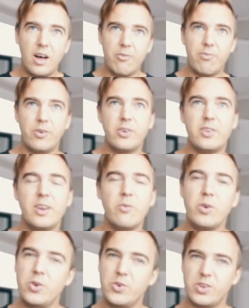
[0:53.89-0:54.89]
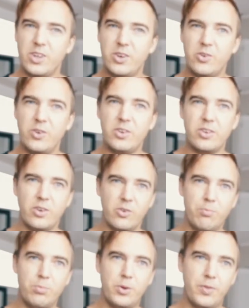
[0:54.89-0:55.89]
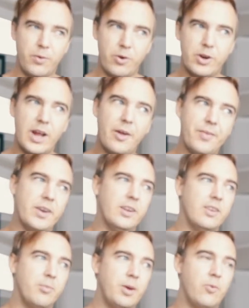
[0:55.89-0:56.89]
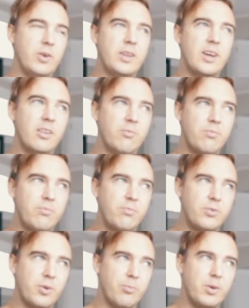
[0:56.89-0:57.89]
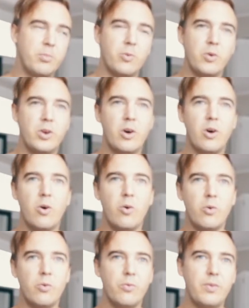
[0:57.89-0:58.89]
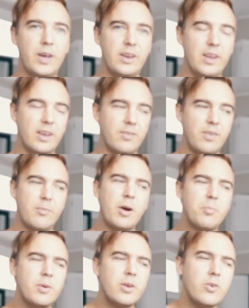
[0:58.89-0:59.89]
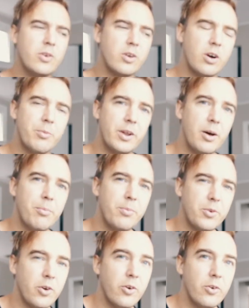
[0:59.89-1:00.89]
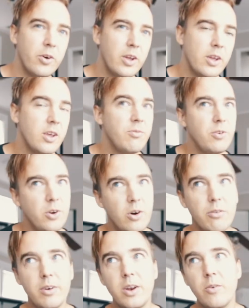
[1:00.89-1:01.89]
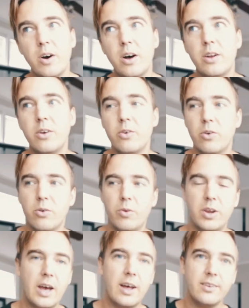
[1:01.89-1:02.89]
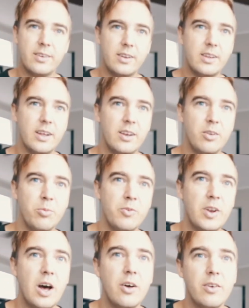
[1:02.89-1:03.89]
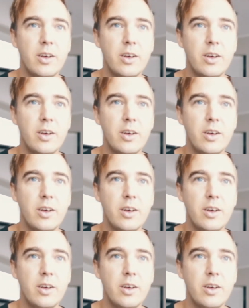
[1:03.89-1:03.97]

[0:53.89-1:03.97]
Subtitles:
first thing we usually do is put the word out there a little bit. We tell some people we know that there might be a unit coming up, so if you know of anyone, or we ask the tenants moving out,